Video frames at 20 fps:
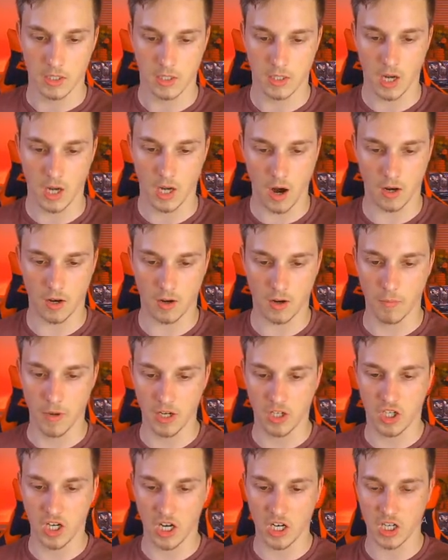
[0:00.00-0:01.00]
Dark
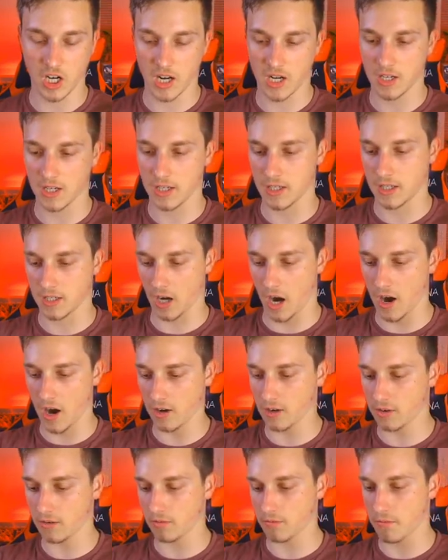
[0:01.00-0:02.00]
Magician! Dark
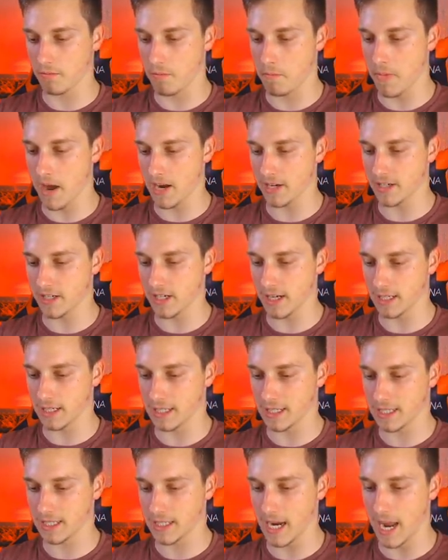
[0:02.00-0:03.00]
Magic
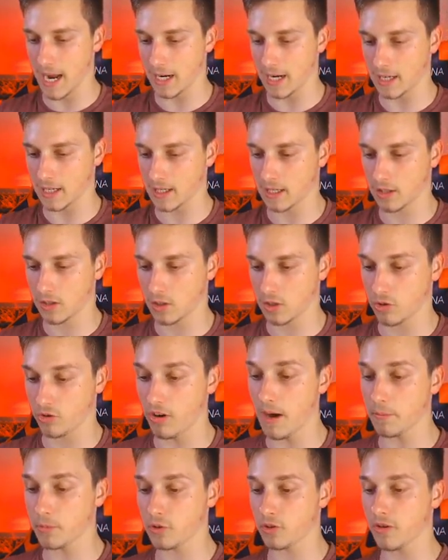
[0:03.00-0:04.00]
Attack!
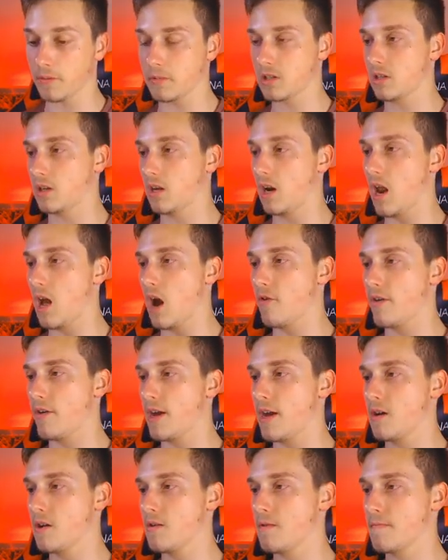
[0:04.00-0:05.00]
Tramp Trips
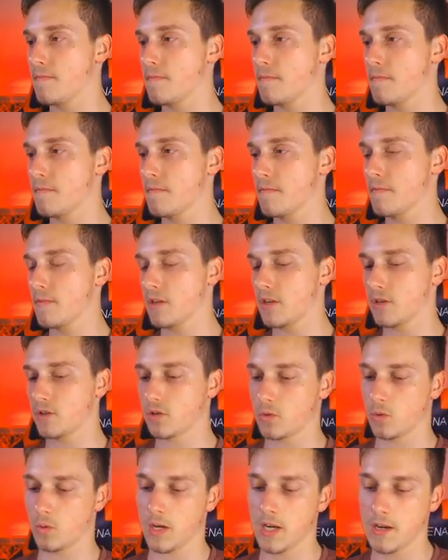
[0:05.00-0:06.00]
Kalaria.
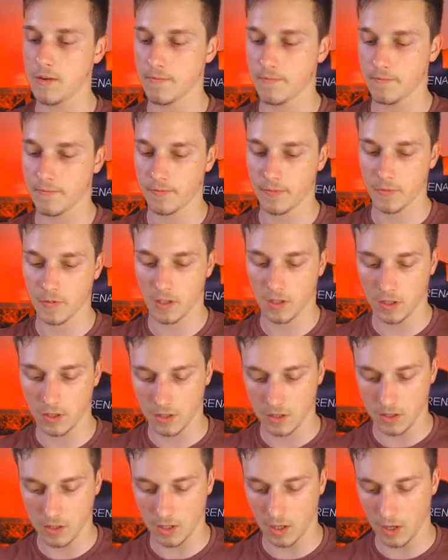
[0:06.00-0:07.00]
Sweet. Good
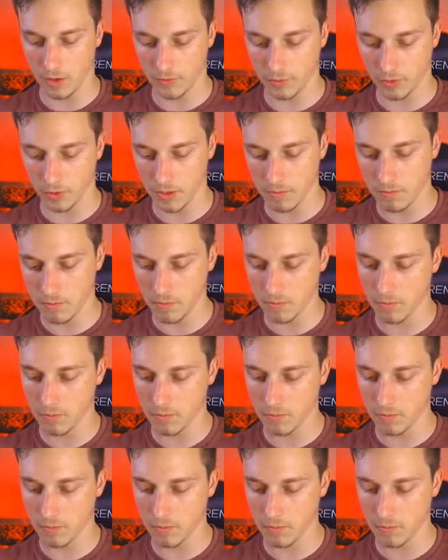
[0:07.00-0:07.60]
start for him.